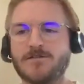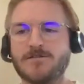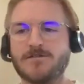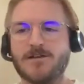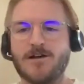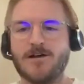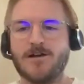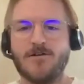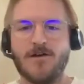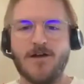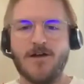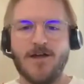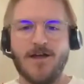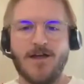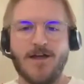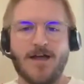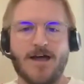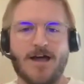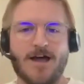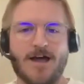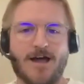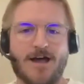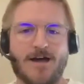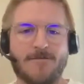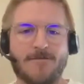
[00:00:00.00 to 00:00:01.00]
So
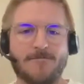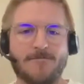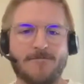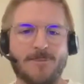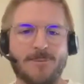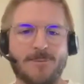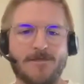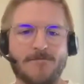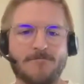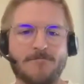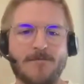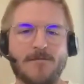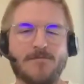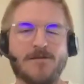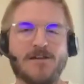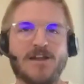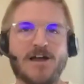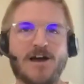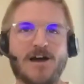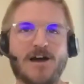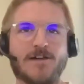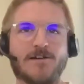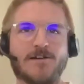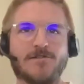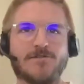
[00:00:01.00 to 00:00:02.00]
maybe
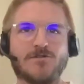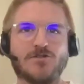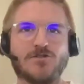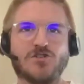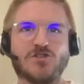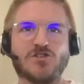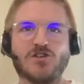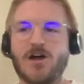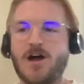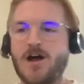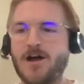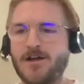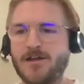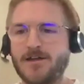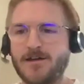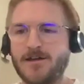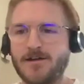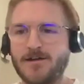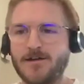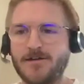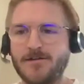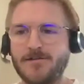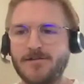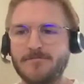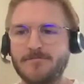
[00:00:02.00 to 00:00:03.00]
not
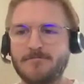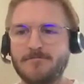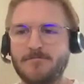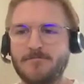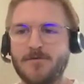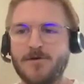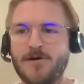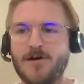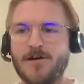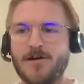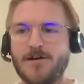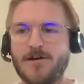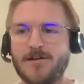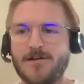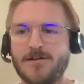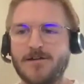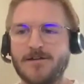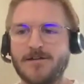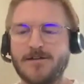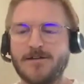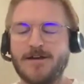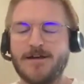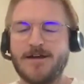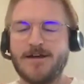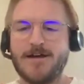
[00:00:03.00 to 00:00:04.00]
shocking, but
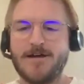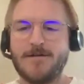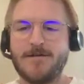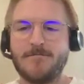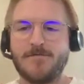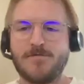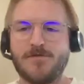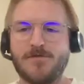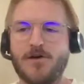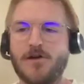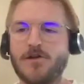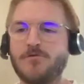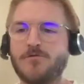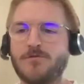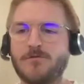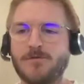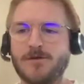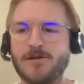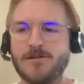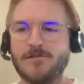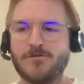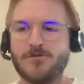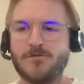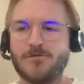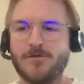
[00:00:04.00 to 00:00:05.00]
thought it would
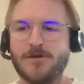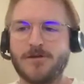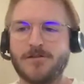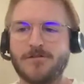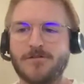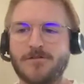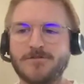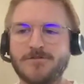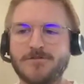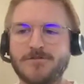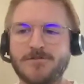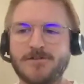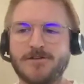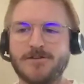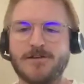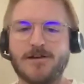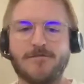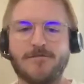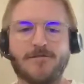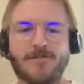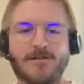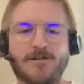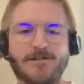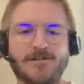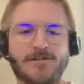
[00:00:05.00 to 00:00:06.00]
be a little bit closer, and
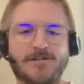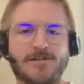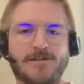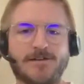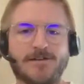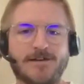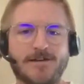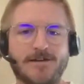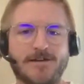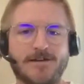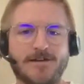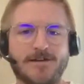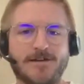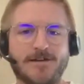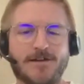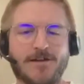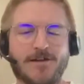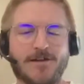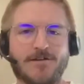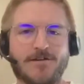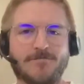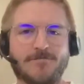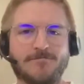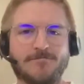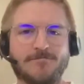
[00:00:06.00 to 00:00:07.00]
definitely
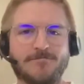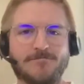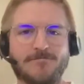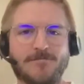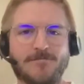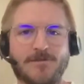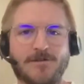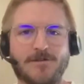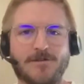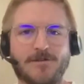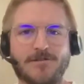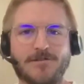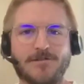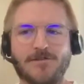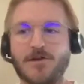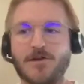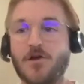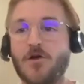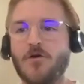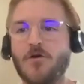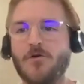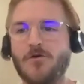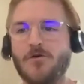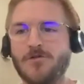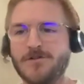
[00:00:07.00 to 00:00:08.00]
the
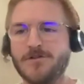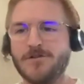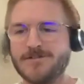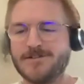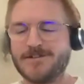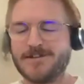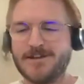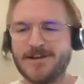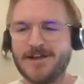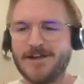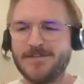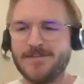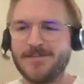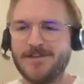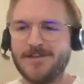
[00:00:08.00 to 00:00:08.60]
goal is to get